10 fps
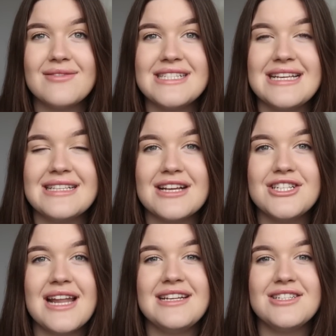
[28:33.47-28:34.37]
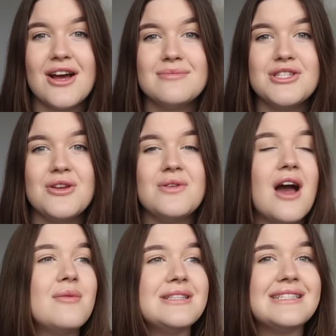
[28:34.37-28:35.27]
a C-section anytime soon,
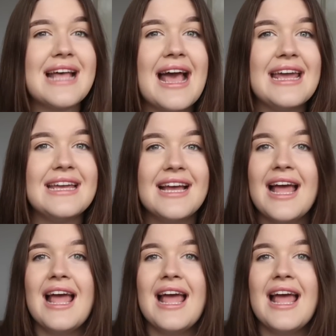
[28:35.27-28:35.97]
I would say